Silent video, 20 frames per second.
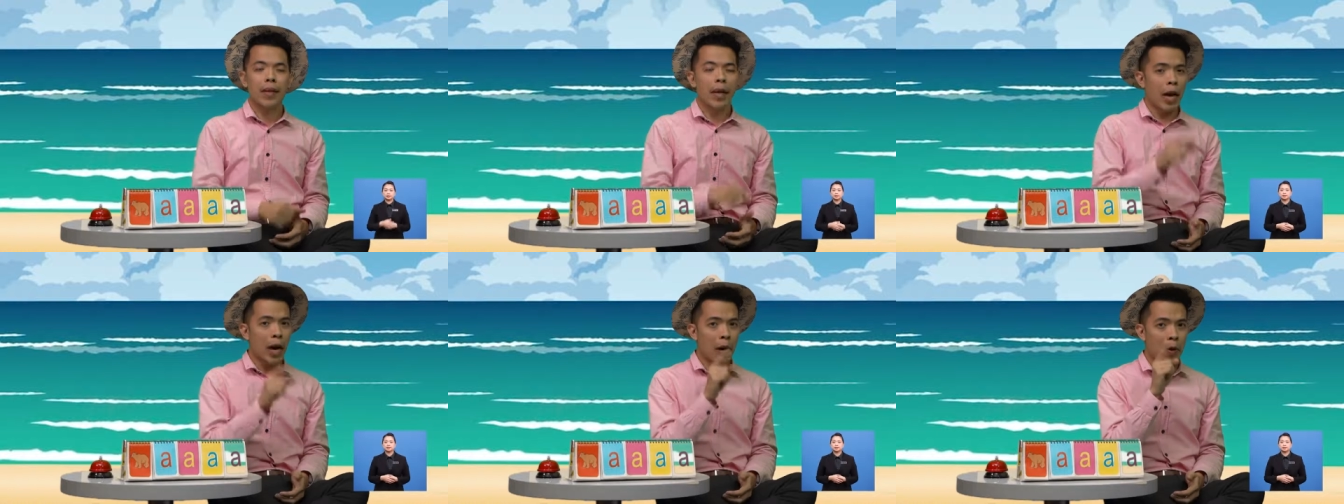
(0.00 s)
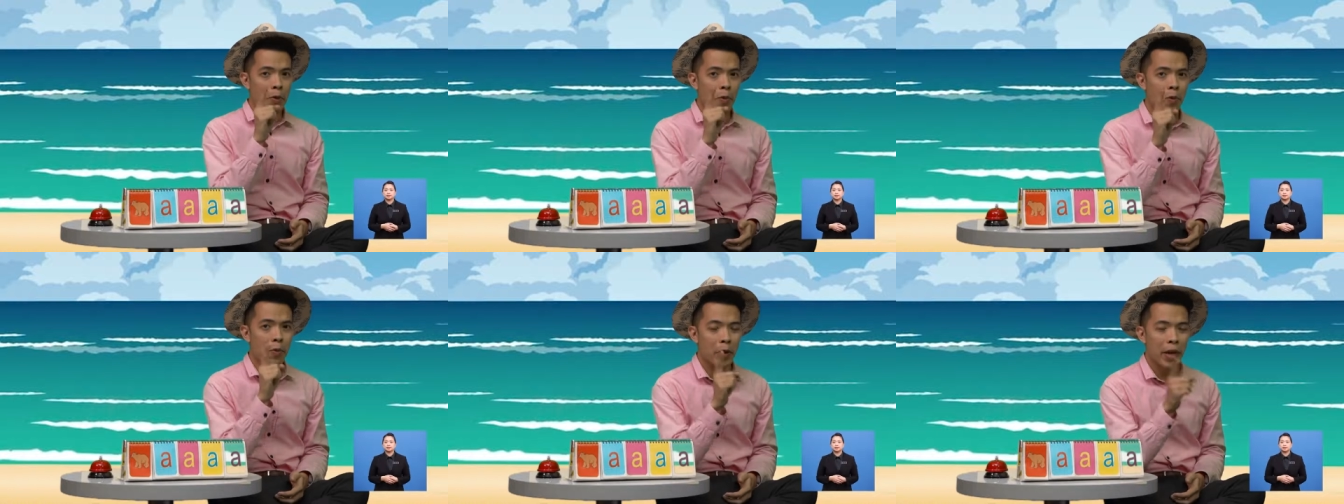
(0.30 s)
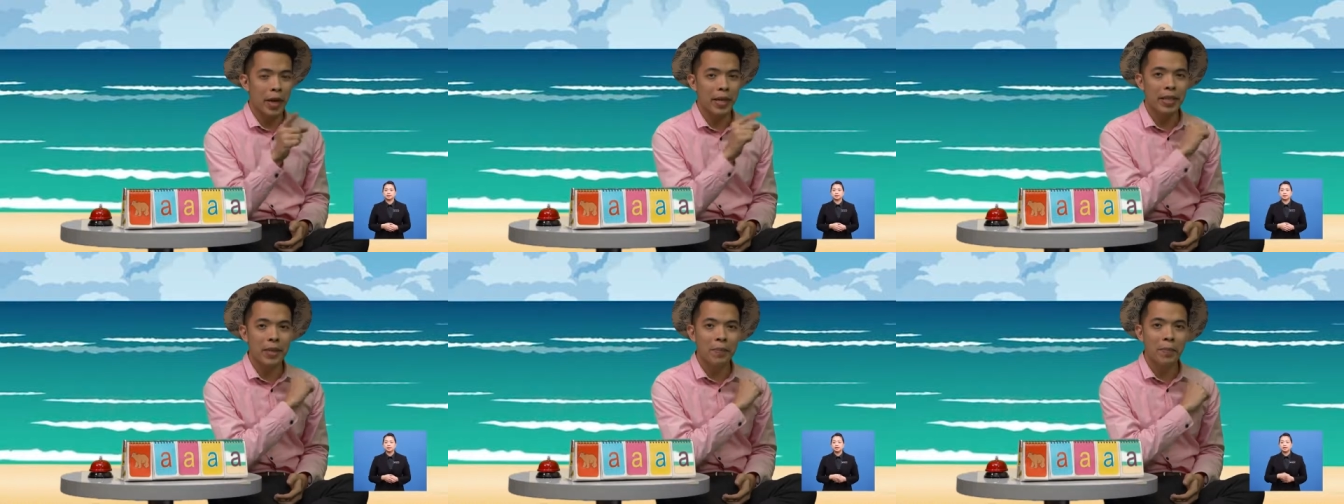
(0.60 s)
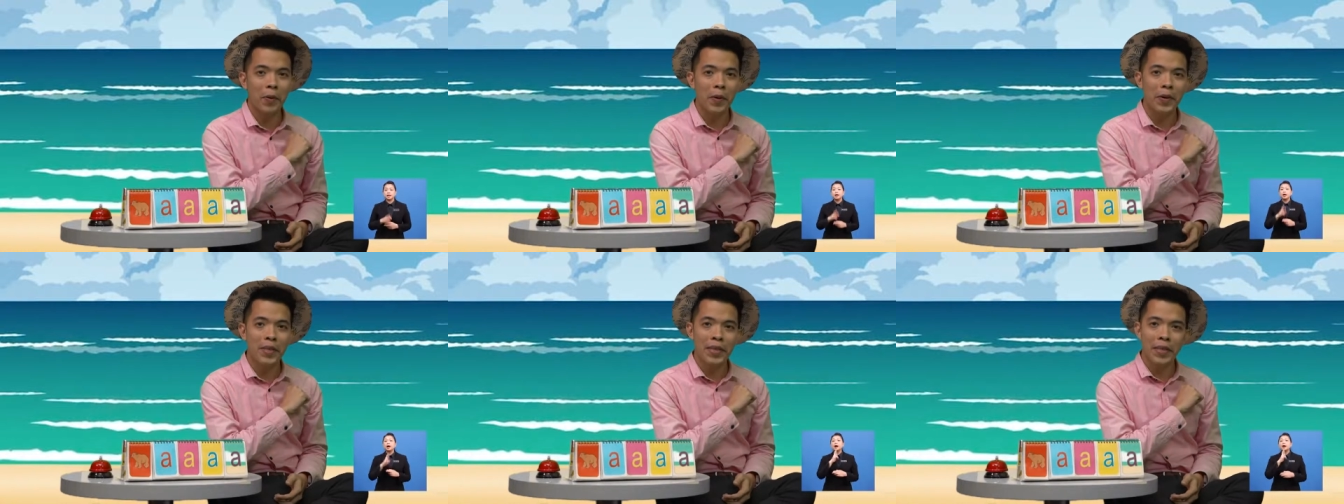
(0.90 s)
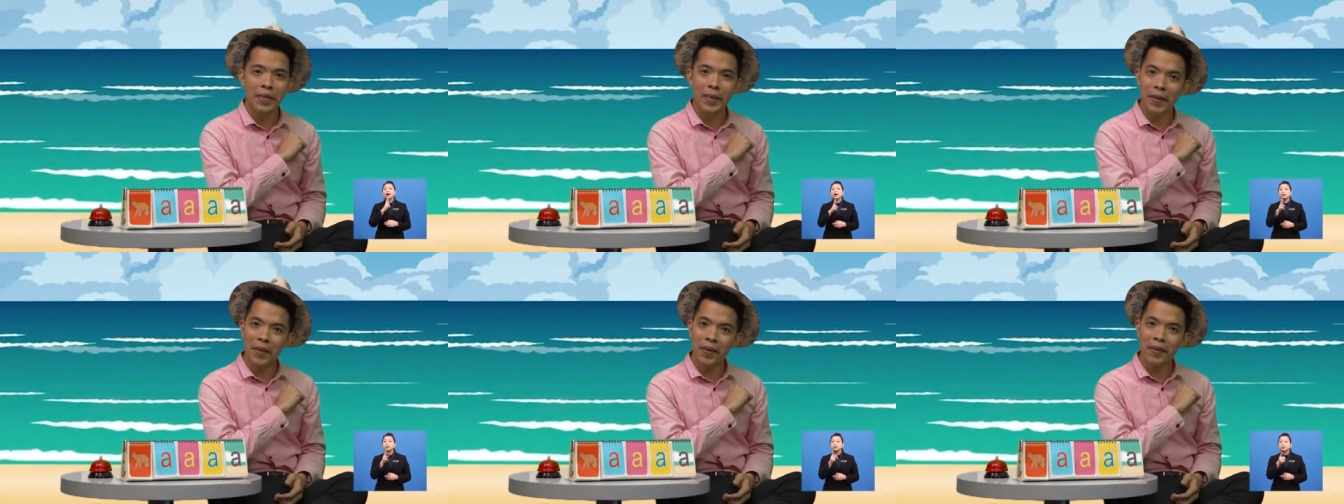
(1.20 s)
Are you ready, boys
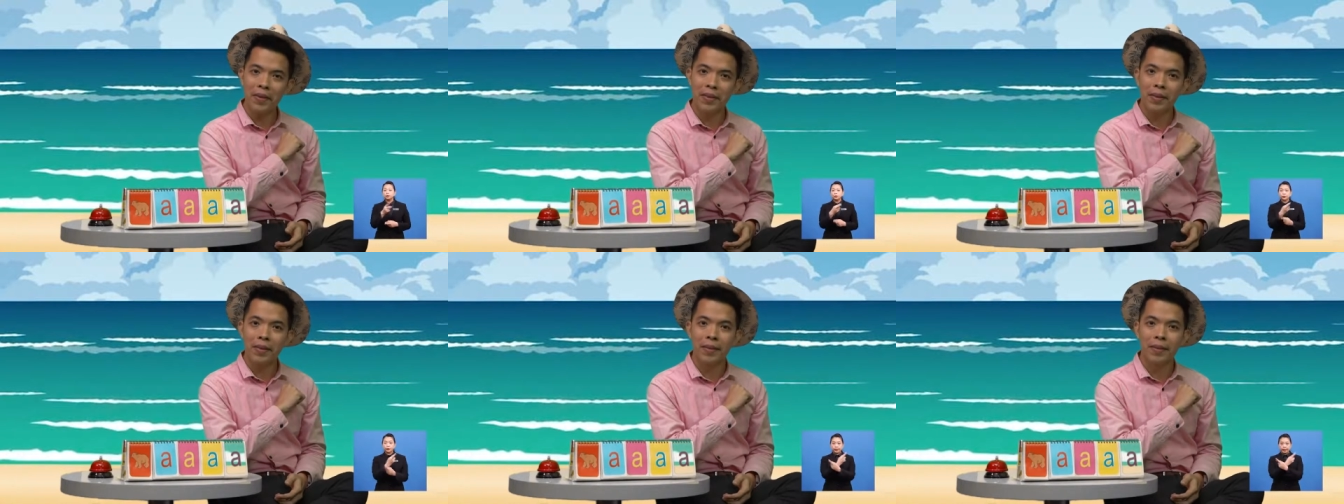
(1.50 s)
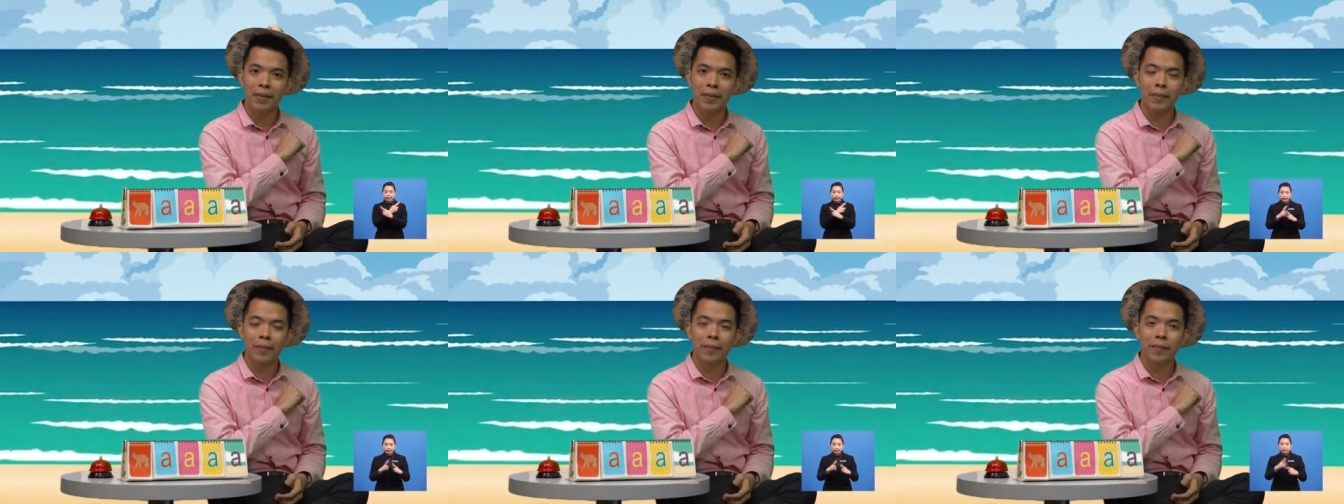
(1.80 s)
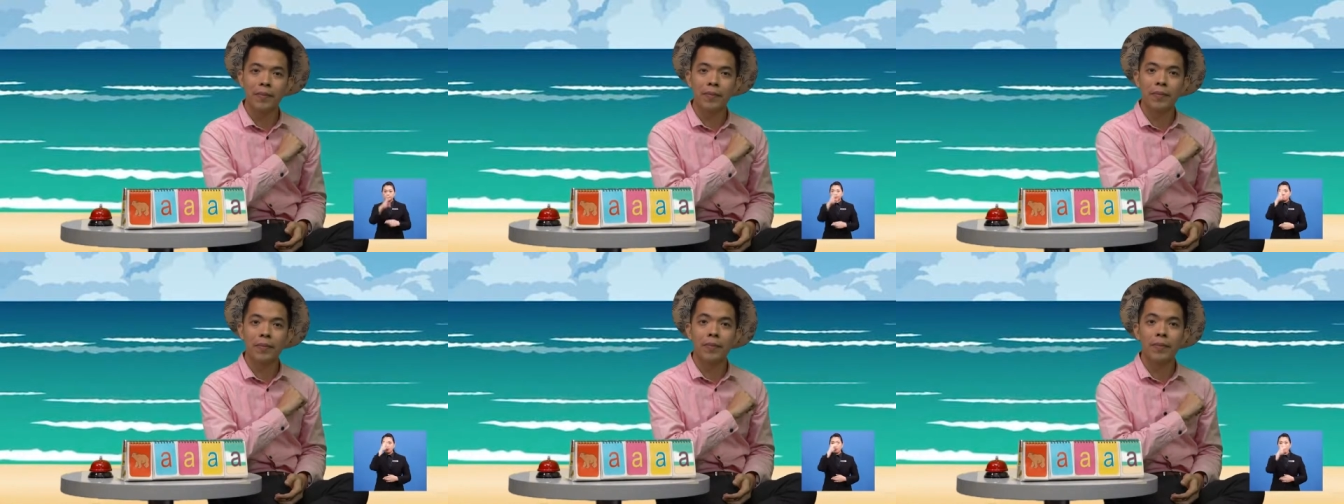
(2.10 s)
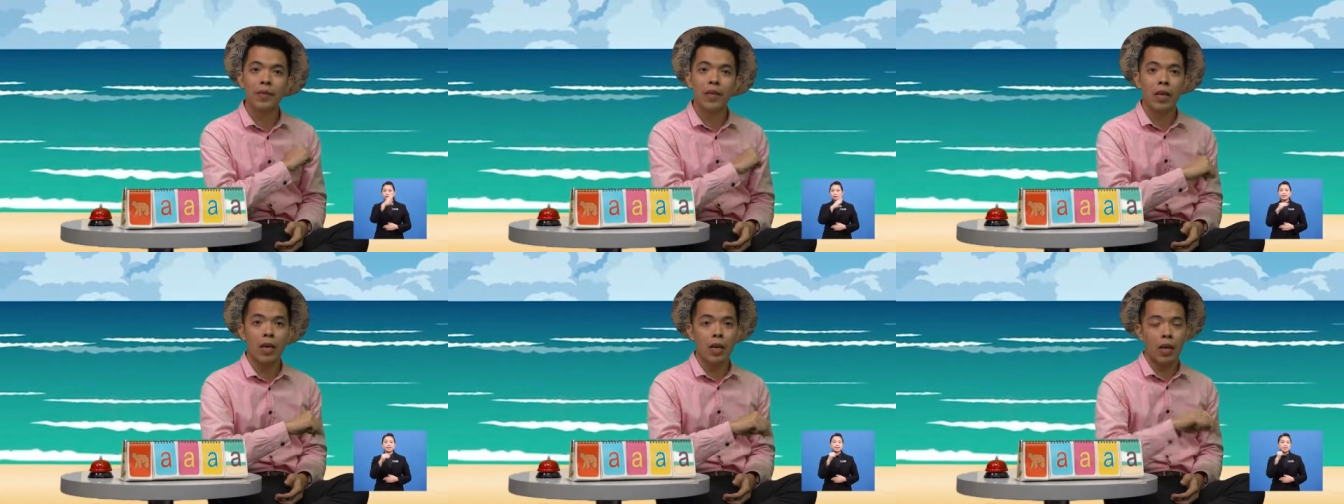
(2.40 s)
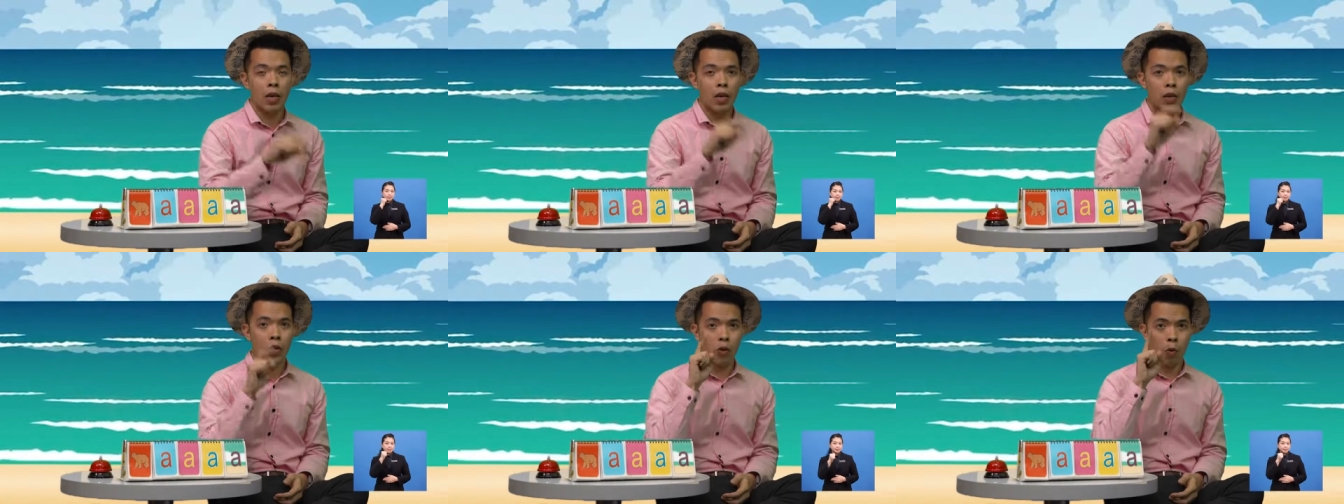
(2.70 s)
and girls?
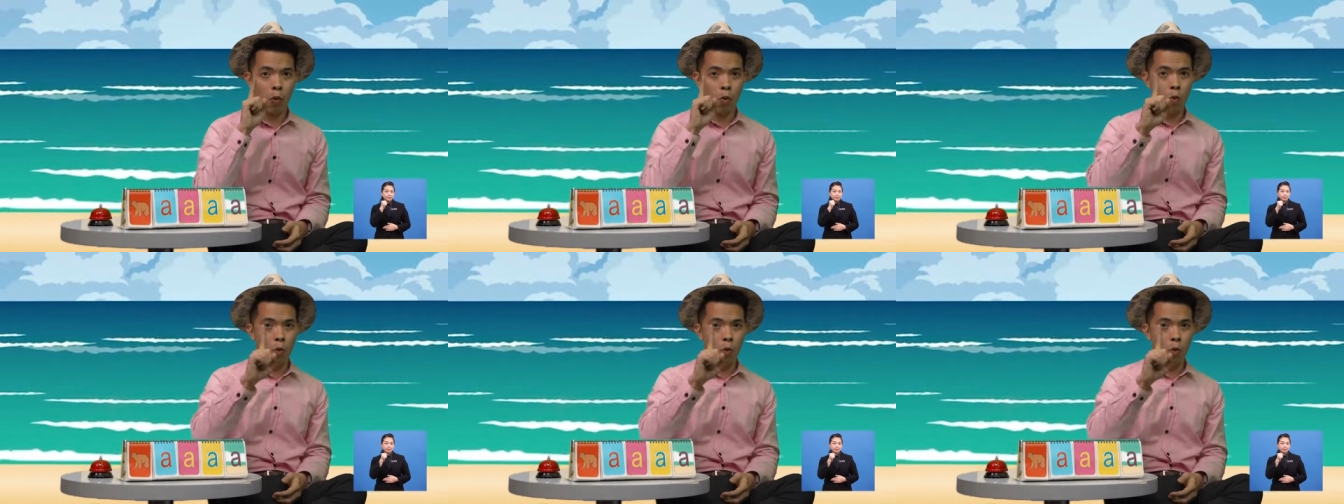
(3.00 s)
Your